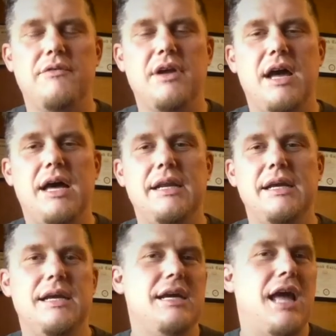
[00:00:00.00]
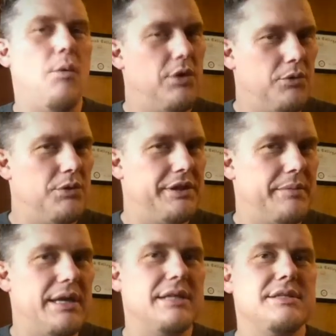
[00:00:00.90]
God and what it really
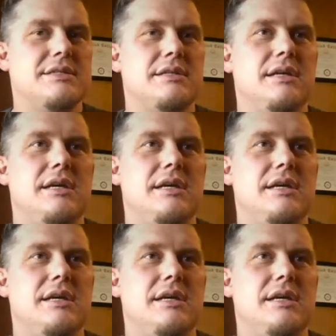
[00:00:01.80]
means.